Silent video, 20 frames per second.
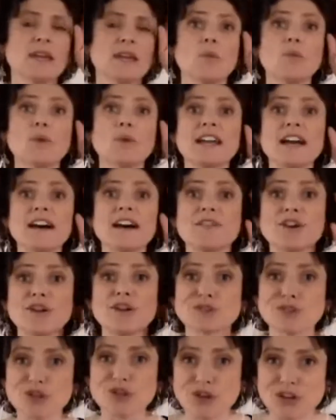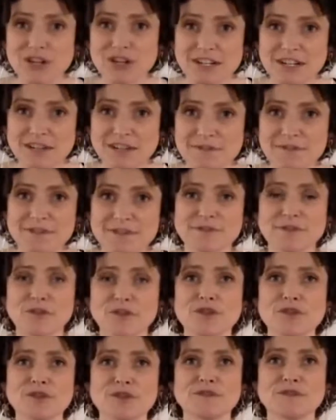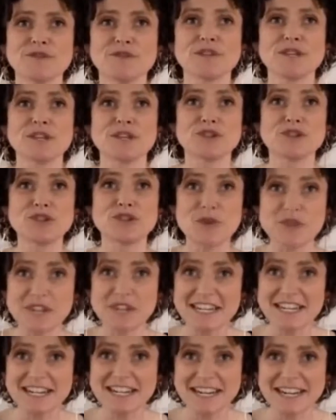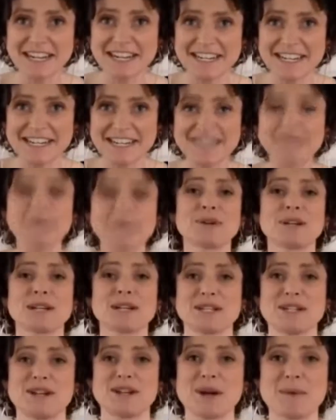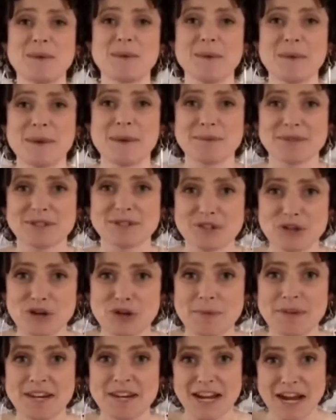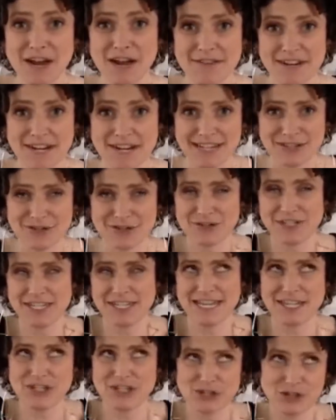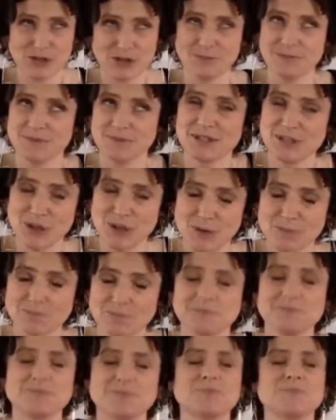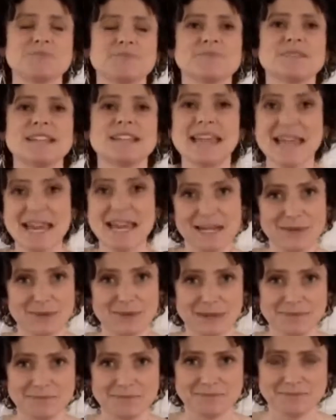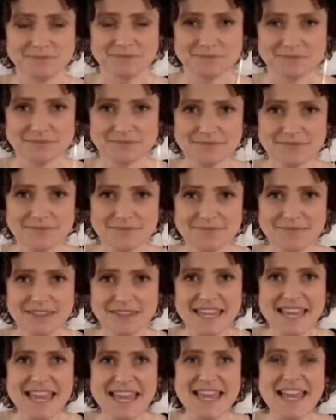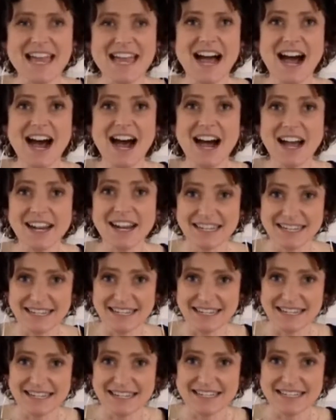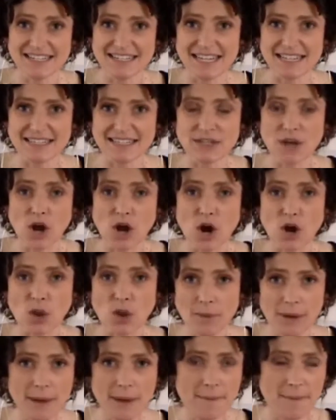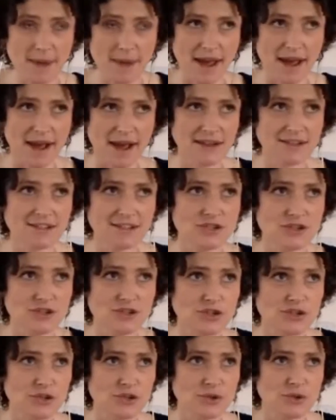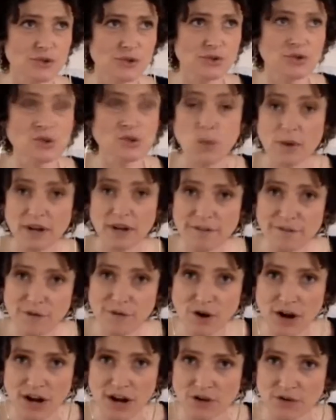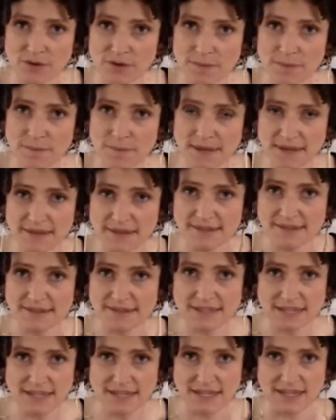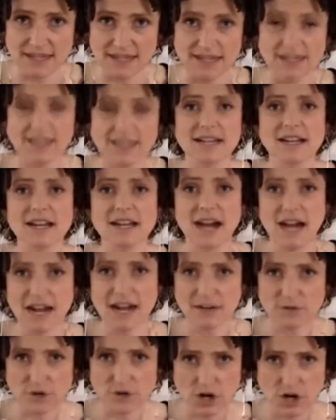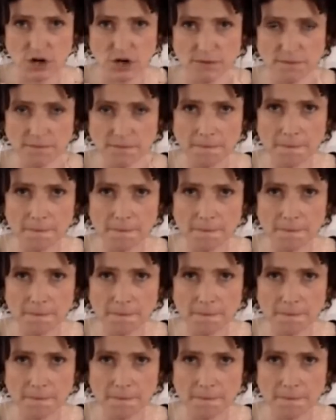we have alternatives for those of you that don't eat honey. We're going to talk about maple syrup and agave nectar today too. So anyway, honey dates all the way back to 2400 BC in Cairo.